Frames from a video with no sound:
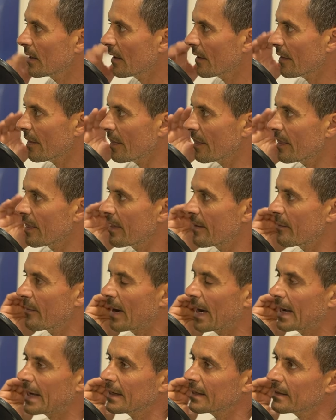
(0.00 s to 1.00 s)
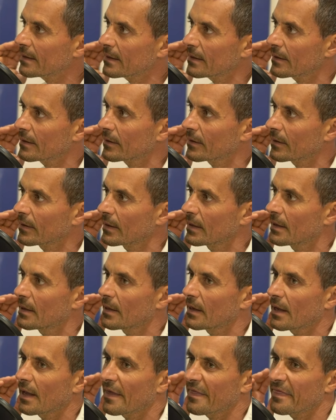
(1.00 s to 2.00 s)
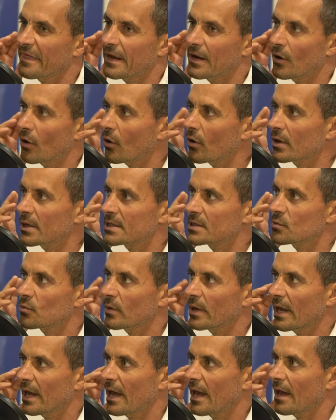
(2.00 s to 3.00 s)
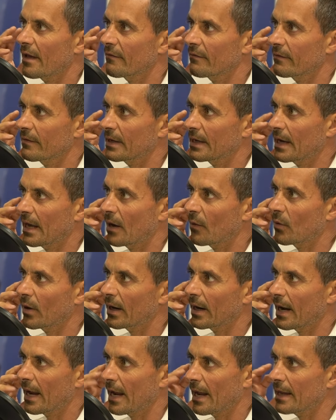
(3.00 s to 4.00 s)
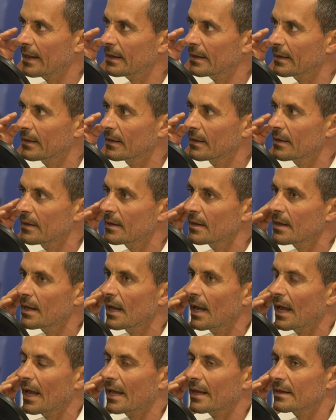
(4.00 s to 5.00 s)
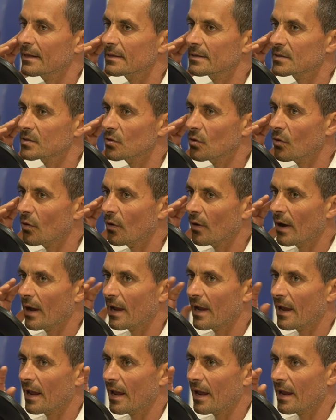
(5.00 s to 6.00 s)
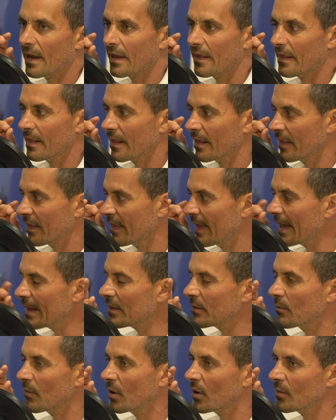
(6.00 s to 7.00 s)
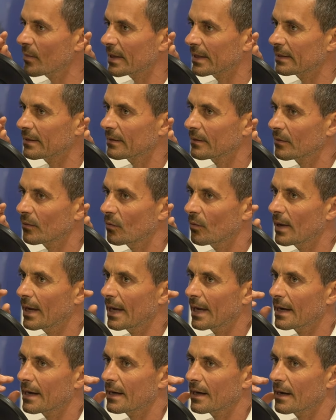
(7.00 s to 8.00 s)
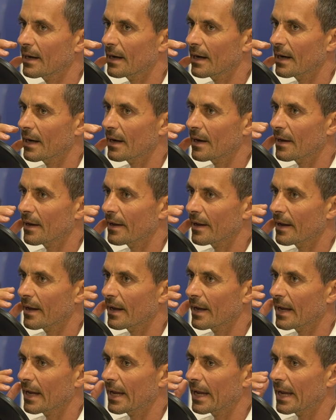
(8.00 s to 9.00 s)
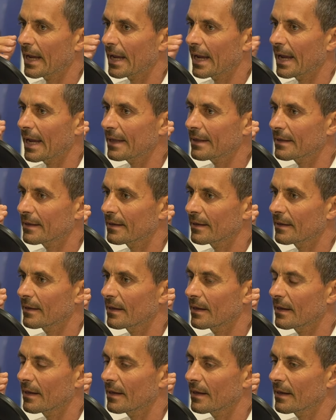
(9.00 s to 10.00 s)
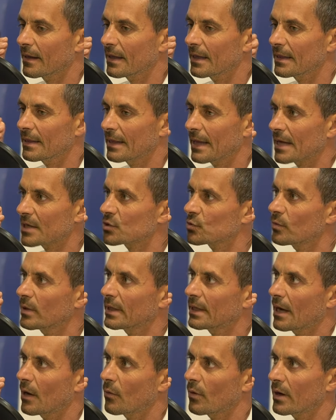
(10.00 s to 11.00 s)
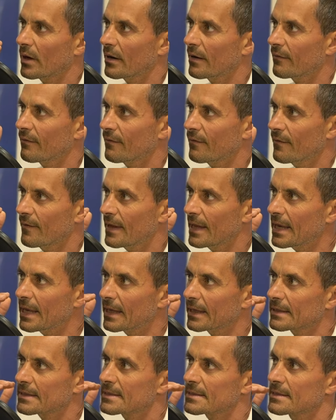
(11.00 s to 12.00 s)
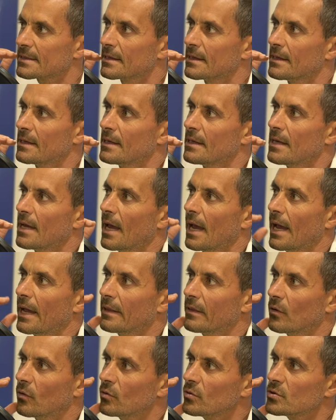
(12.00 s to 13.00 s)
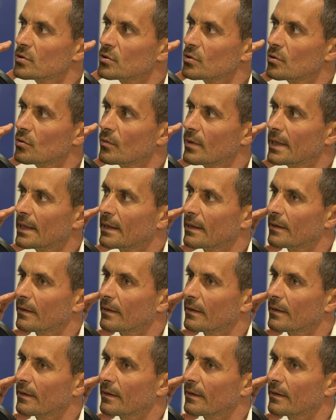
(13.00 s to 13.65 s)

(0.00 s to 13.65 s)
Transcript: the mind and the noise we have in our head, and so in that moment we can get in touch with our feelings and also with